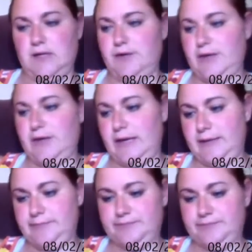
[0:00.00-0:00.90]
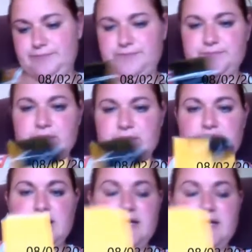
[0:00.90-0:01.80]
Okay.
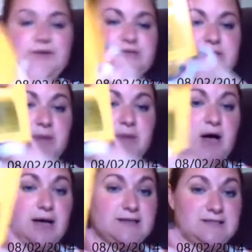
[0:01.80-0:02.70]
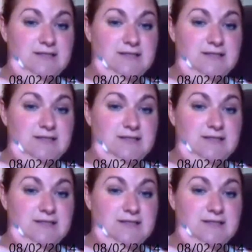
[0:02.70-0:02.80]
Here's the box.